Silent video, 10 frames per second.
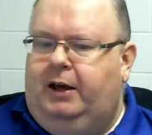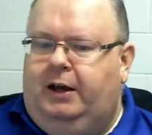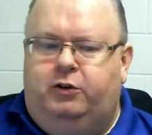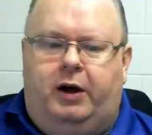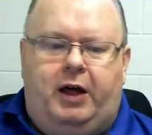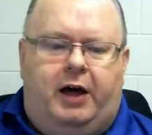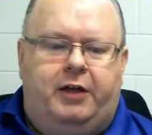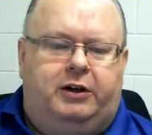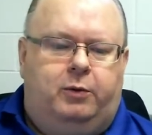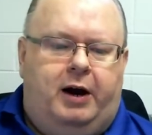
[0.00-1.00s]
so I
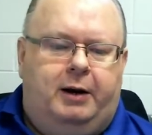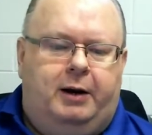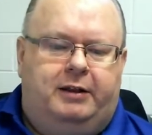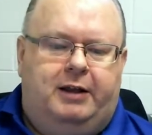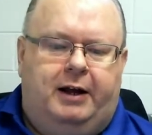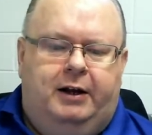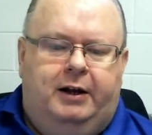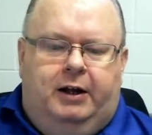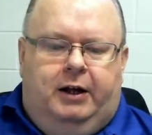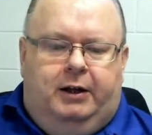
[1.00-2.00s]
think you're right about that.
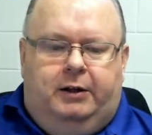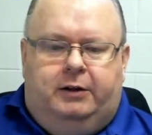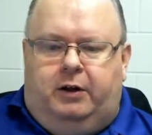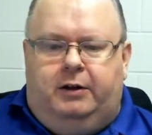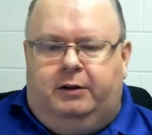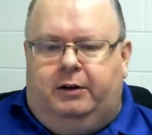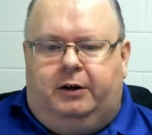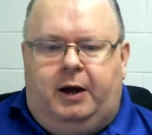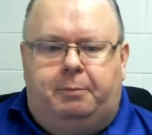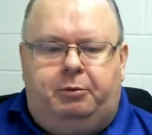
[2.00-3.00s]

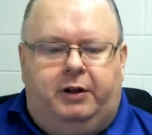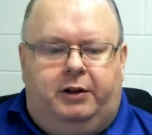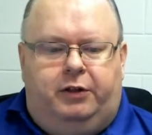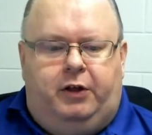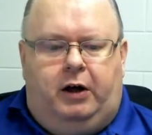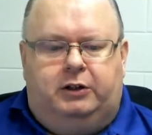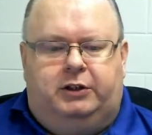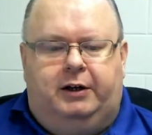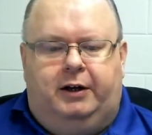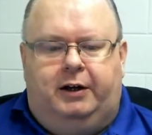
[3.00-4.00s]
Couple of thoughts.
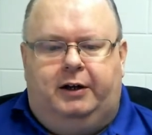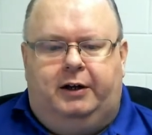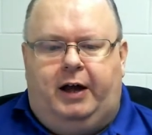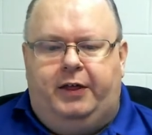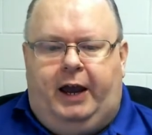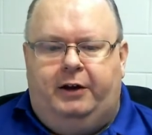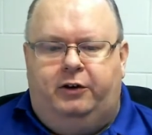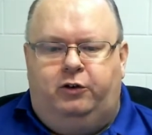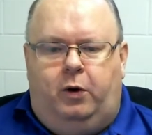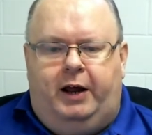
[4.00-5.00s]
I think
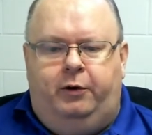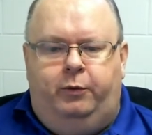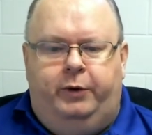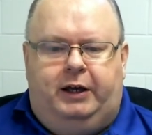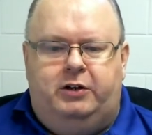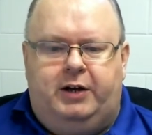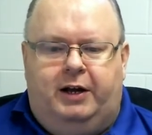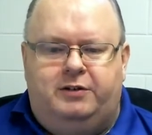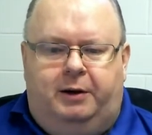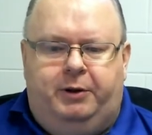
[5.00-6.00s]
Antoine and Rick each
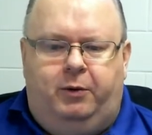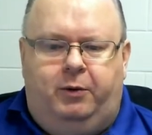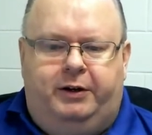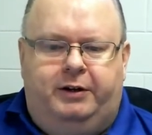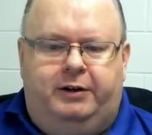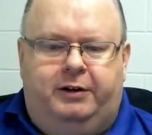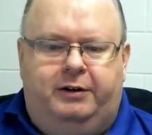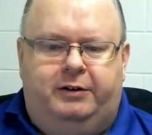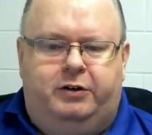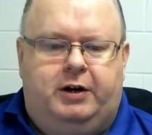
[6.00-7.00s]
had something they wanted
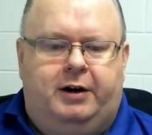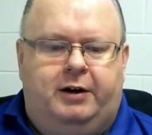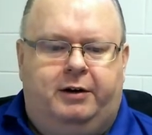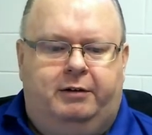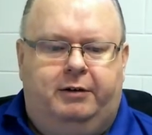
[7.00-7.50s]
to share.